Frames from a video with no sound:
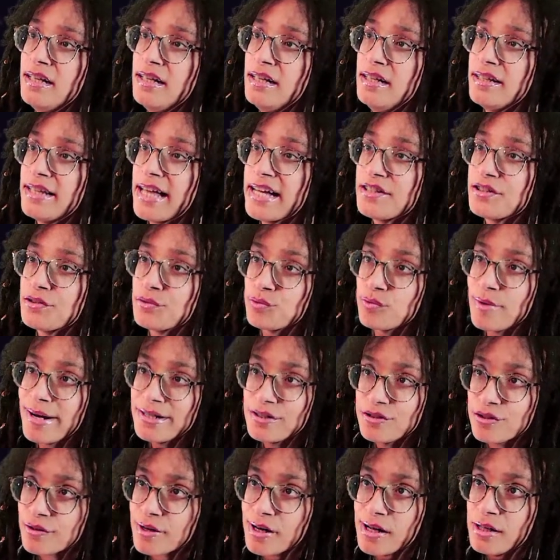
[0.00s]
That's
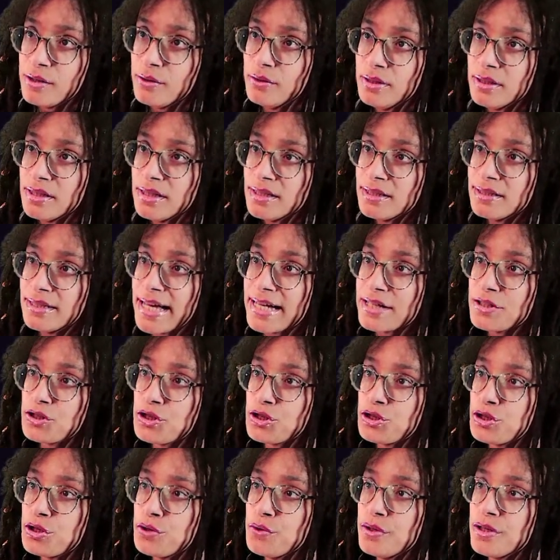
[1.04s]
retro. That's
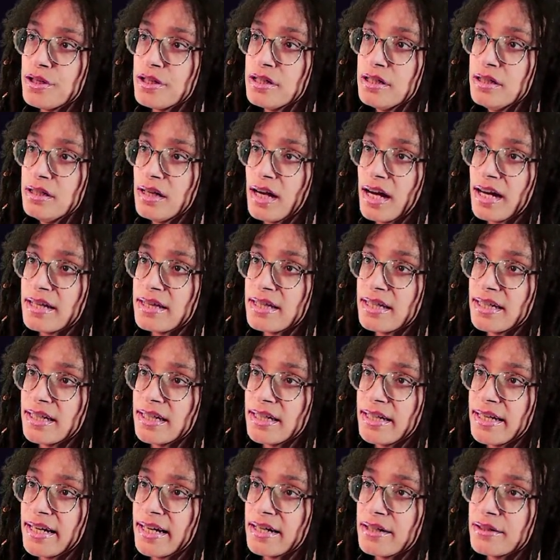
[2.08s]
shooter. I think it
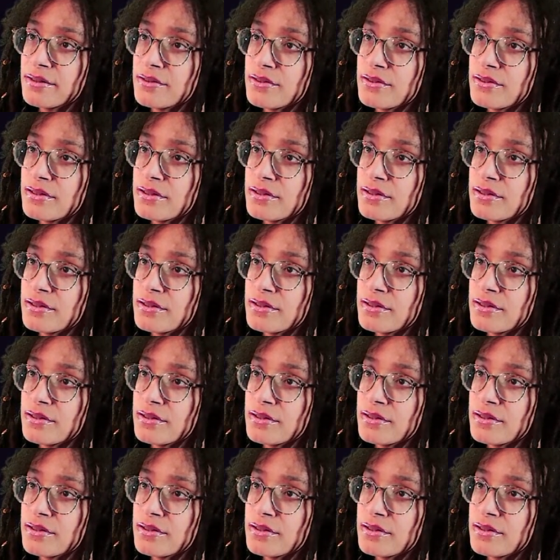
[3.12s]
counts.